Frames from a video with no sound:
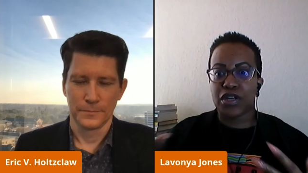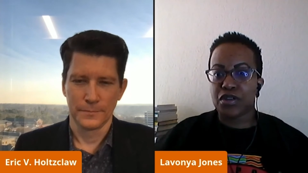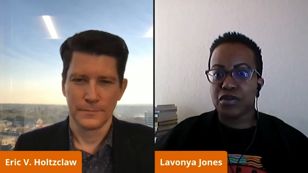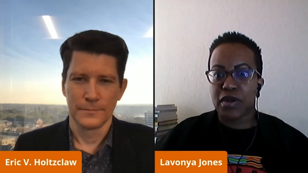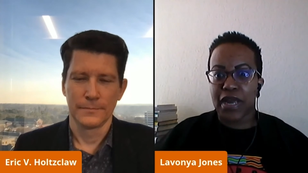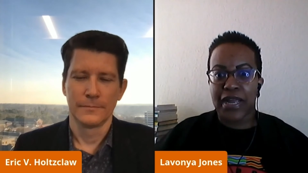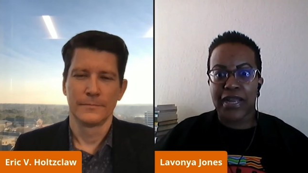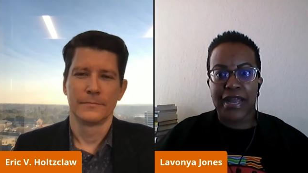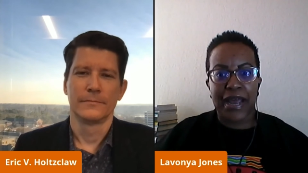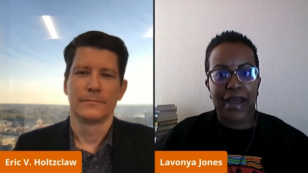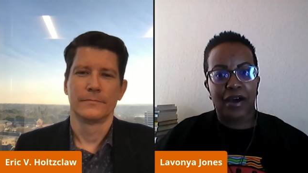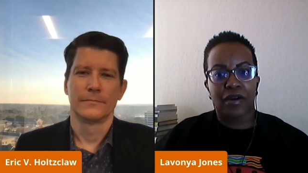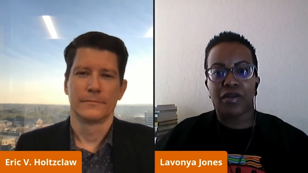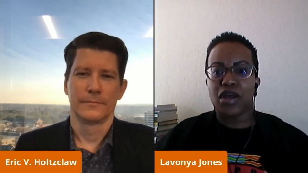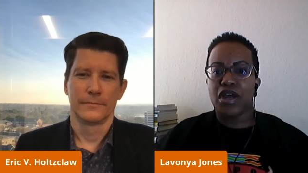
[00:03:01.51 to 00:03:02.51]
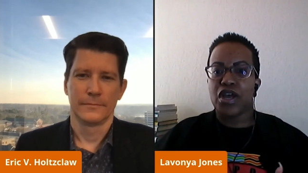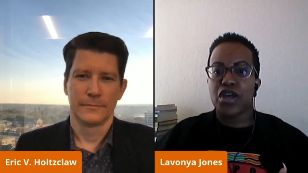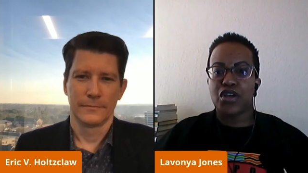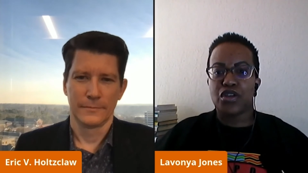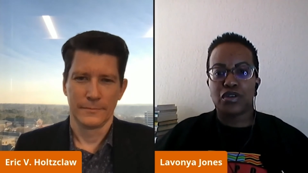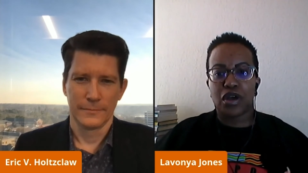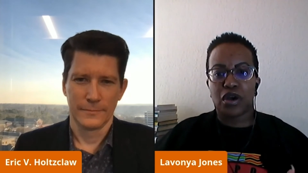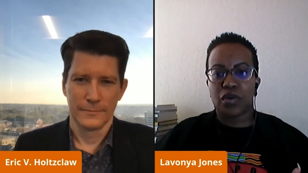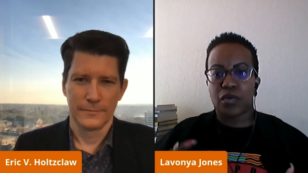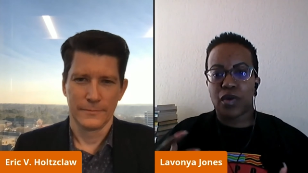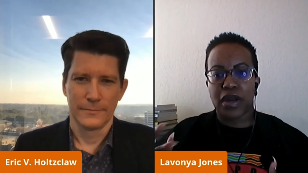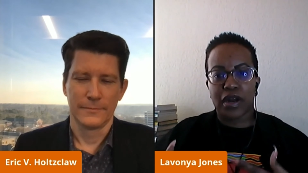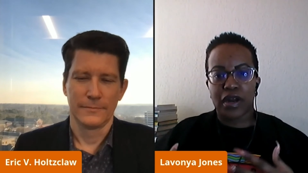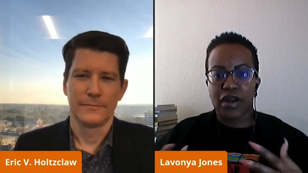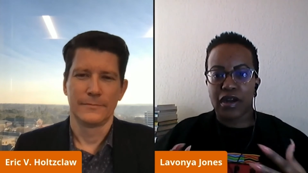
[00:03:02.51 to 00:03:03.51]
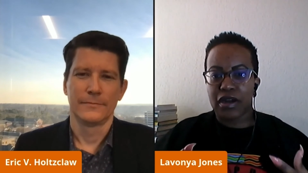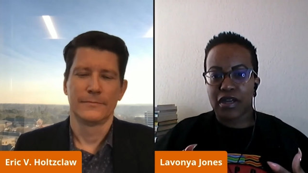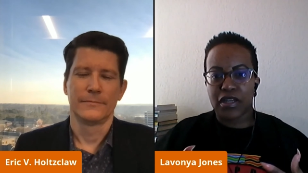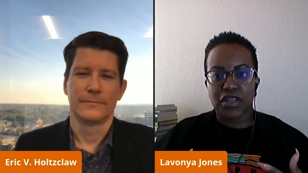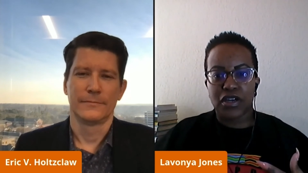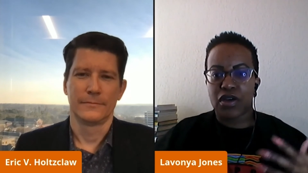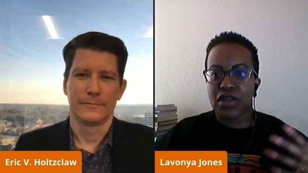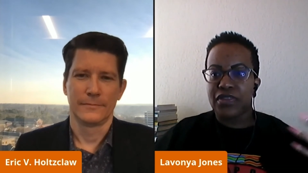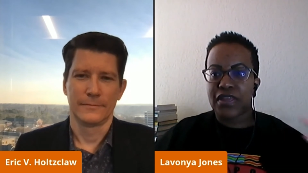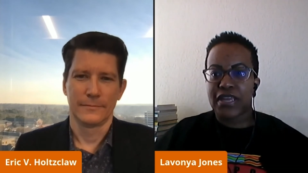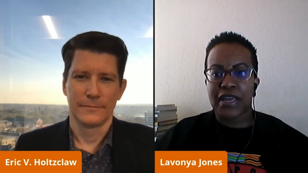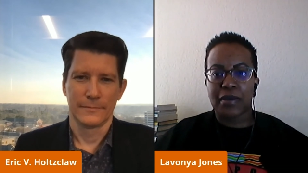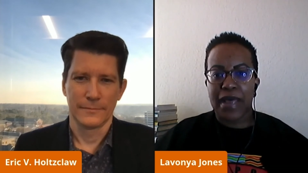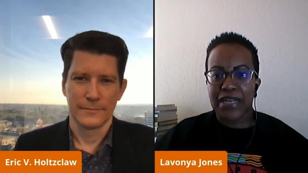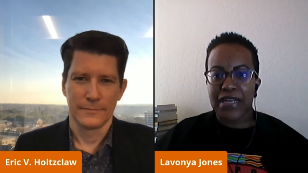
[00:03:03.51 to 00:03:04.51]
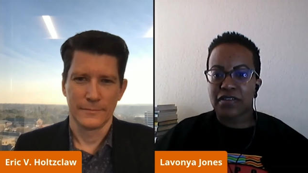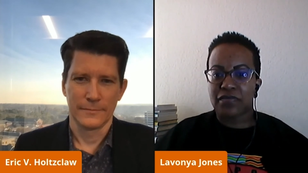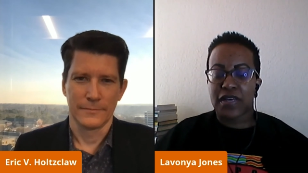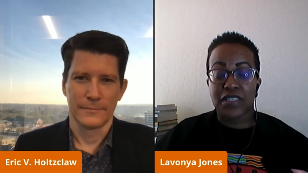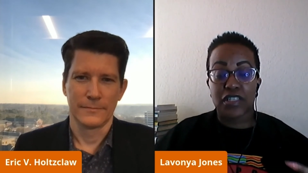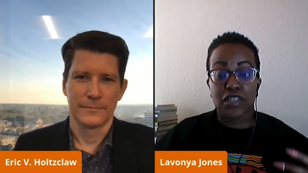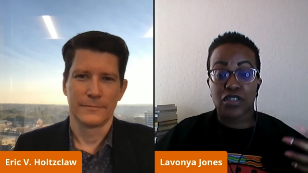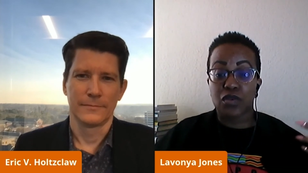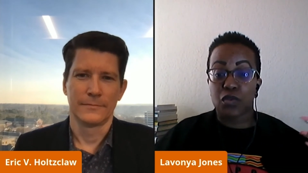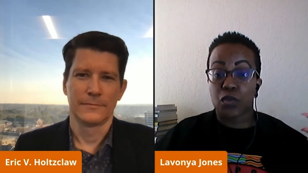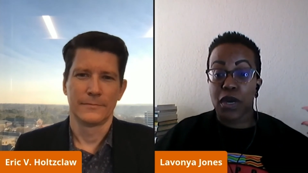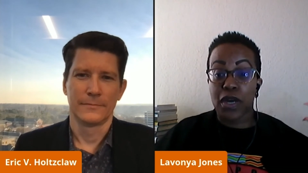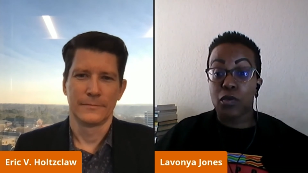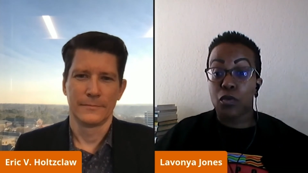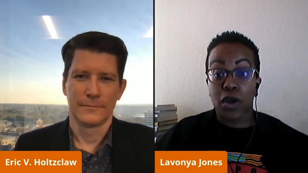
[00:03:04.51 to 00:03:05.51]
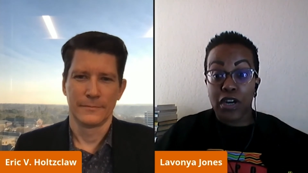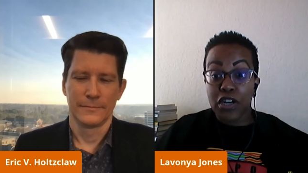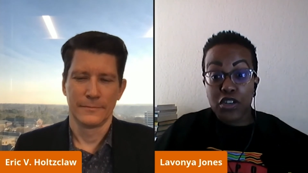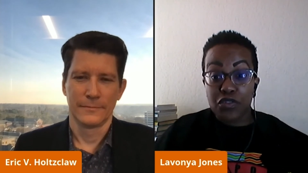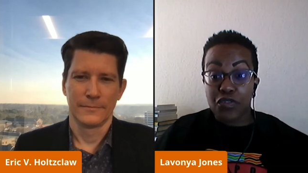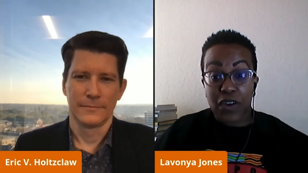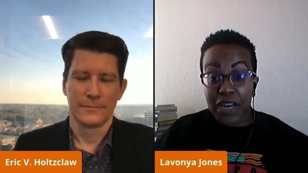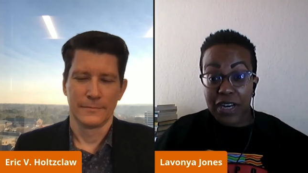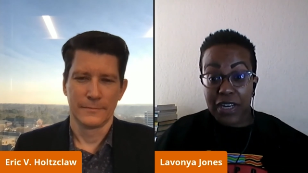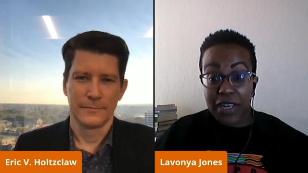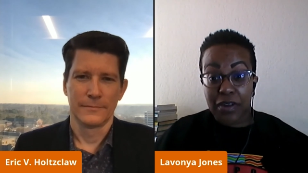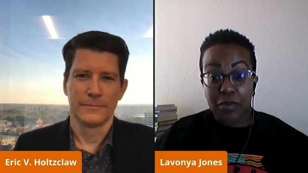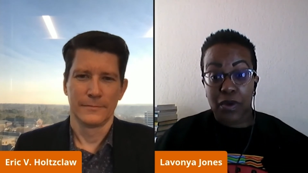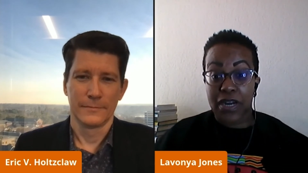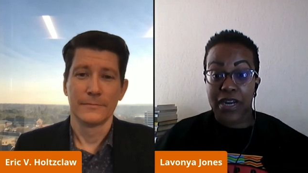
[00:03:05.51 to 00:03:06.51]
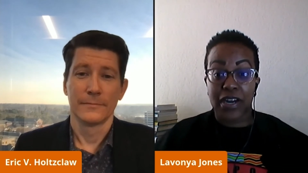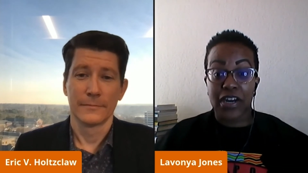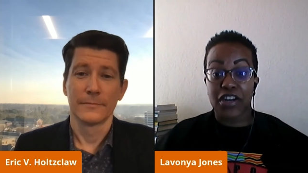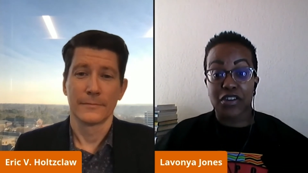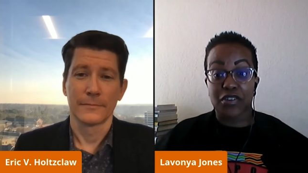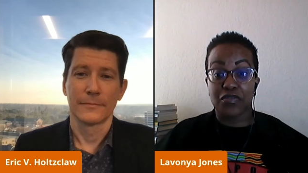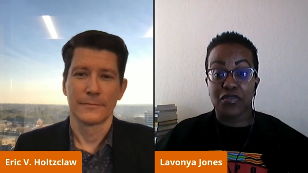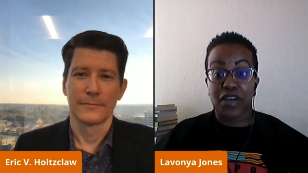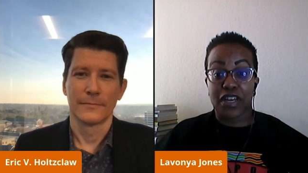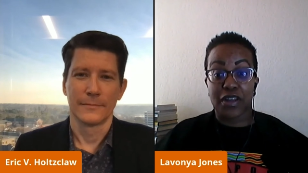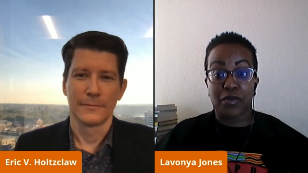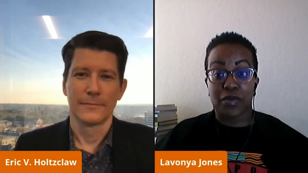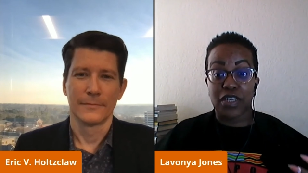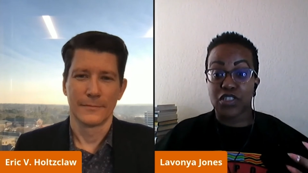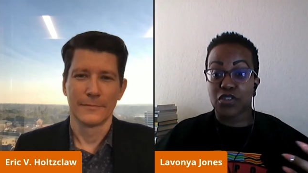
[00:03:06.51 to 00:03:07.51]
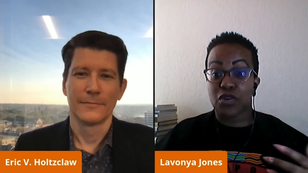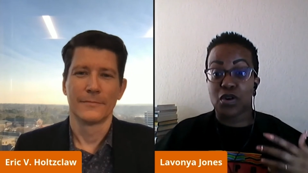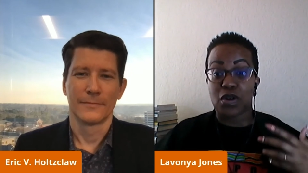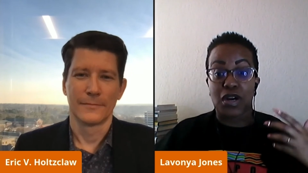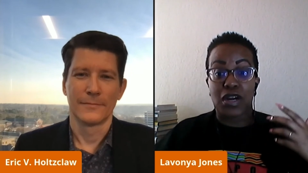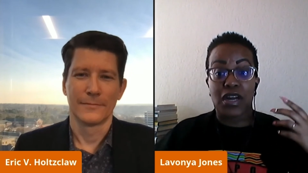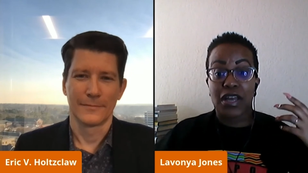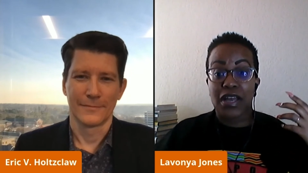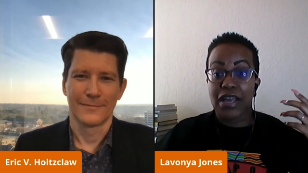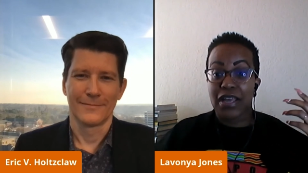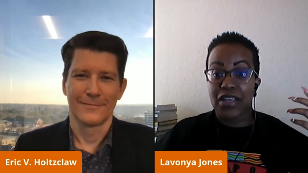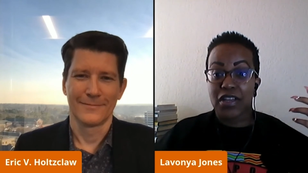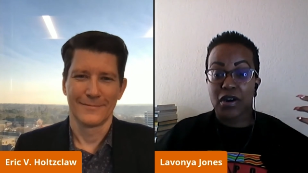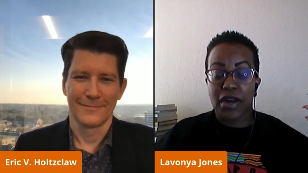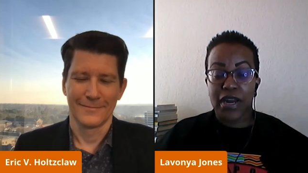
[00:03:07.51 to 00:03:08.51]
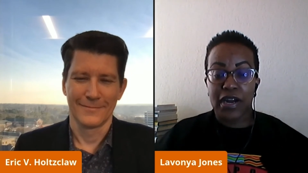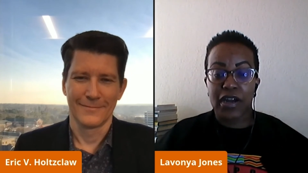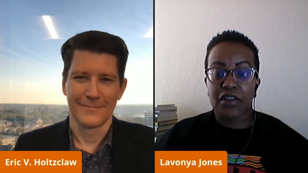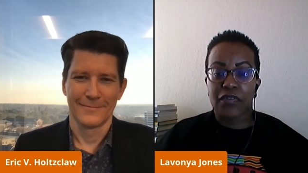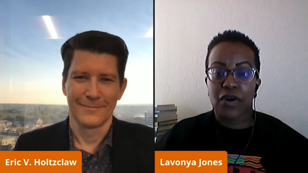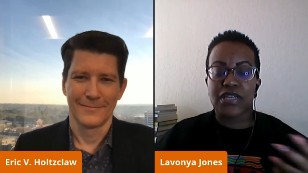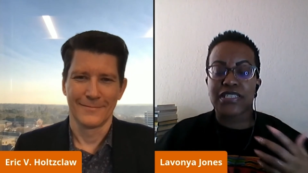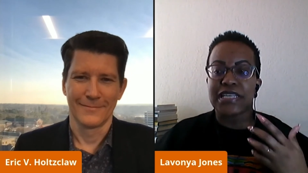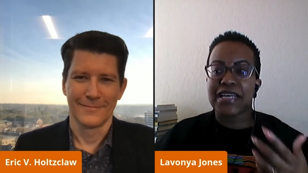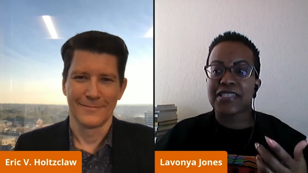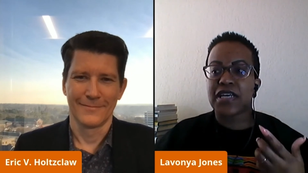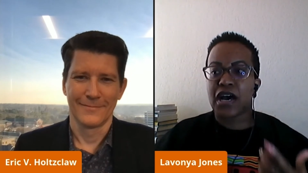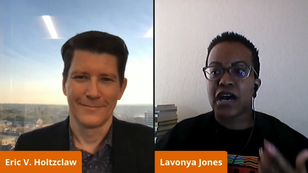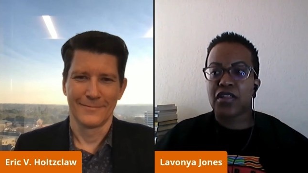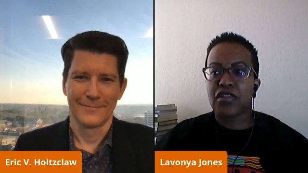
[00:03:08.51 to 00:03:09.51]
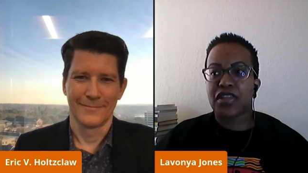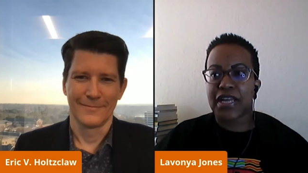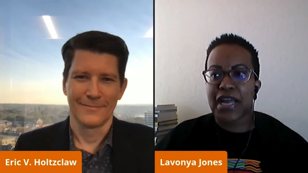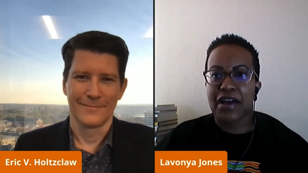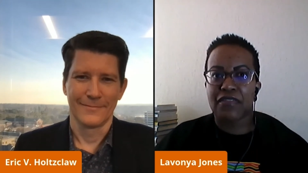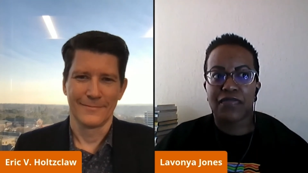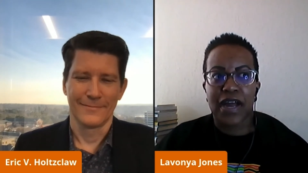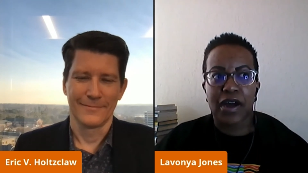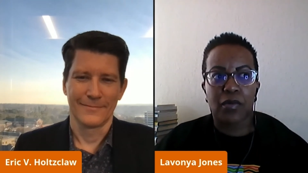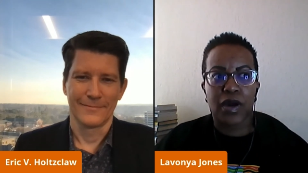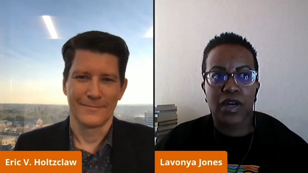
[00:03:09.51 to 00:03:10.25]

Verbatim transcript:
Speaker 1: do you hang out? You know, where, you know, and the impact investors, what are you funding? What area are you funding? What's your, you know, area of focus? That's the other thing I found